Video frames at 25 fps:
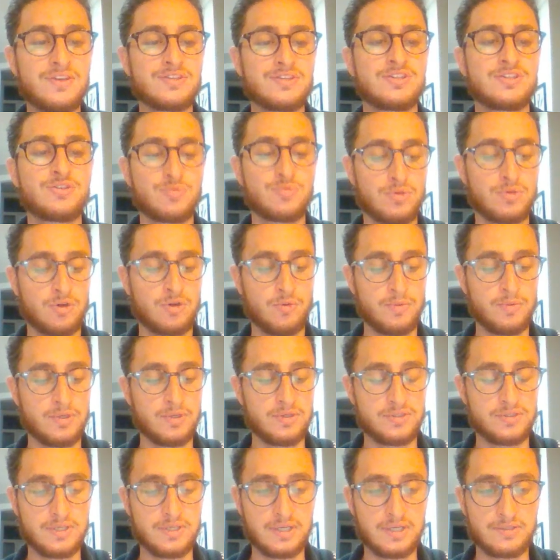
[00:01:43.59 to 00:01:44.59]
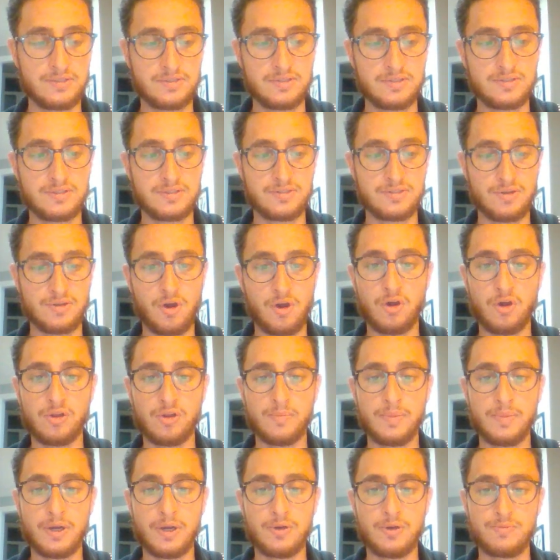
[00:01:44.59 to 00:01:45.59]
This is what homeostasis is
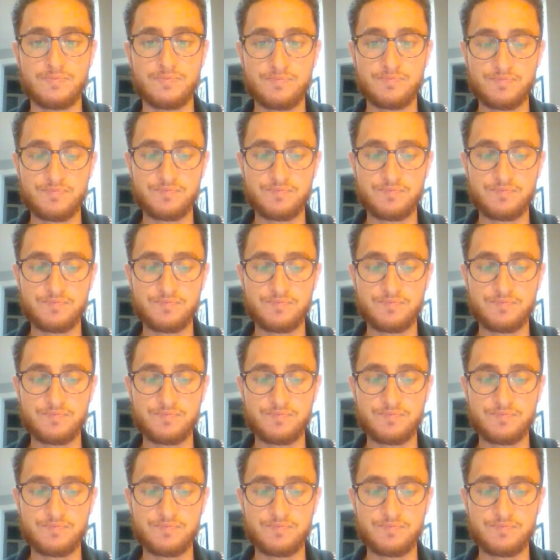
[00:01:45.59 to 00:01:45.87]
all about.